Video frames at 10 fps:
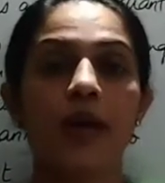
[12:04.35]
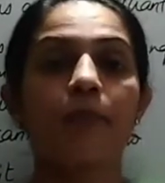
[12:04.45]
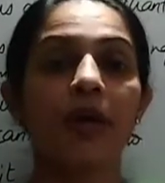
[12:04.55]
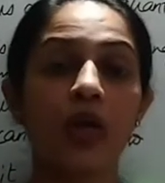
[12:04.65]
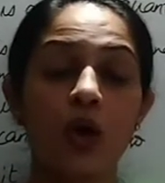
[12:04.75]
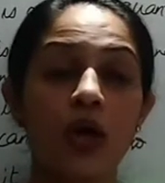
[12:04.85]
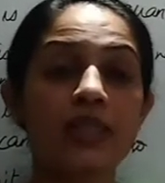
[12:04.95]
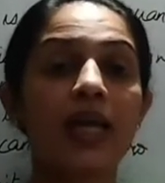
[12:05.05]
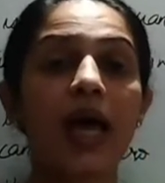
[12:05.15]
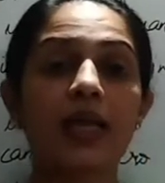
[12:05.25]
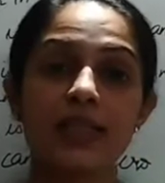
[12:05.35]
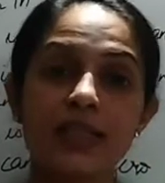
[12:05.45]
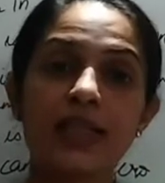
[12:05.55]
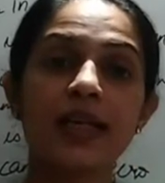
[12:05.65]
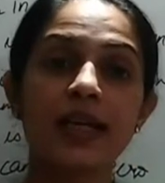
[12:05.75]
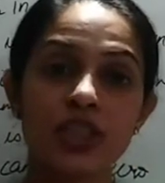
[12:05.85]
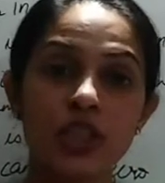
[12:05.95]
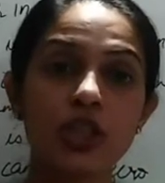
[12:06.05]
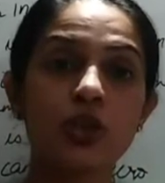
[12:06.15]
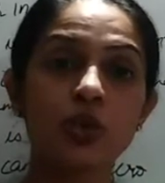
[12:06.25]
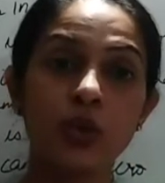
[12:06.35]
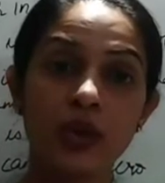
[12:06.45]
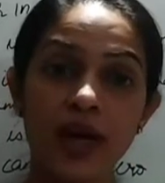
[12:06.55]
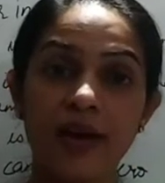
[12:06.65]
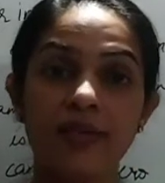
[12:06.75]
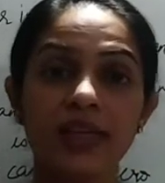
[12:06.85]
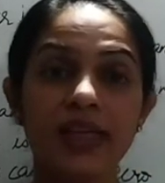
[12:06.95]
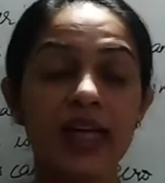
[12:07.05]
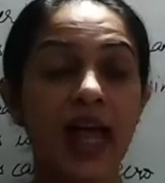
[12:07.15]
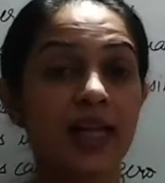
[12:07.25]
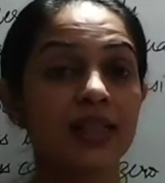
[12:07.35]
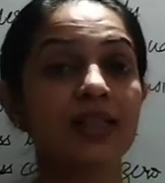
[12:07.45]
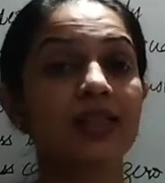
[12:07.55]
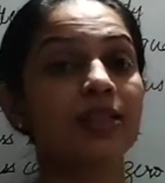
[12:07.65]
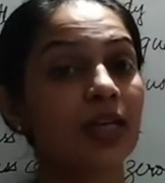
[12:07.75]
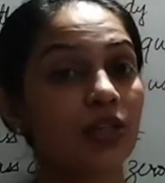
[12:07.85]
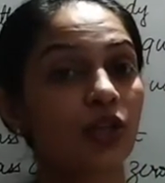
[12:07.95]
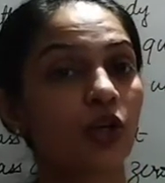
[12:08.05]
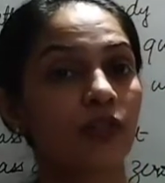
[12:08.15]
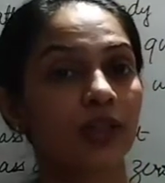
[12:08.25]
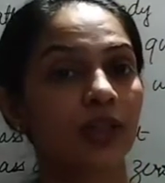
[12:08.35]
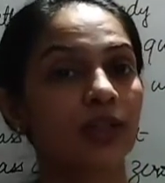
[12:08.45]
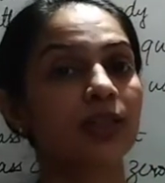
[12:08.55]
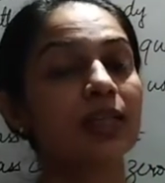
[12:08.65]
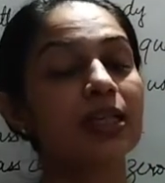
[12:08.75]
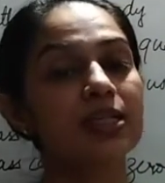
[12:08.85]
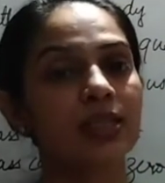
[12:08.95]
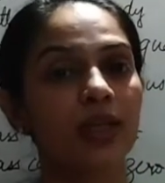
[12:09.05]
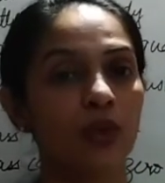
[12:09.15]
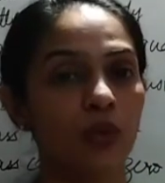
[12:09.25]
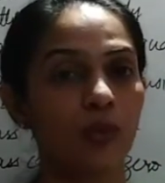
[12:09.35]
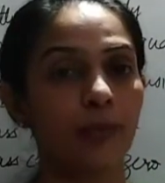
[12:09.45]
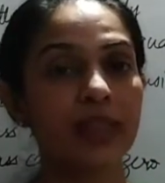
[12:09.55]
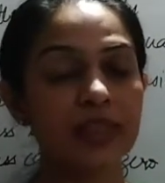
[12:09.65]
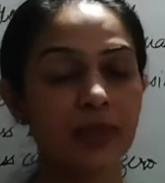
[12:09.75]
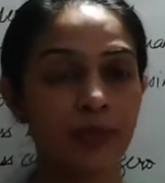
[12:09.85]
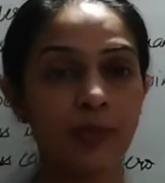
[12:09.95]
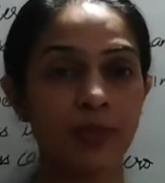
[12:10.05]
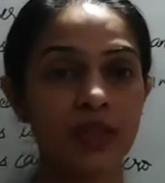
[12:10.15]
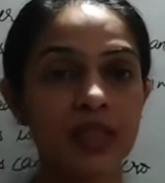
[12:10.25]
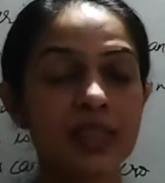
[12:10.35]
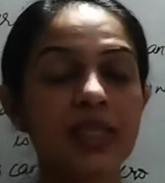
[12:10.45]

because acceleration due to gravity at the center of the earth is zero. Please remember this.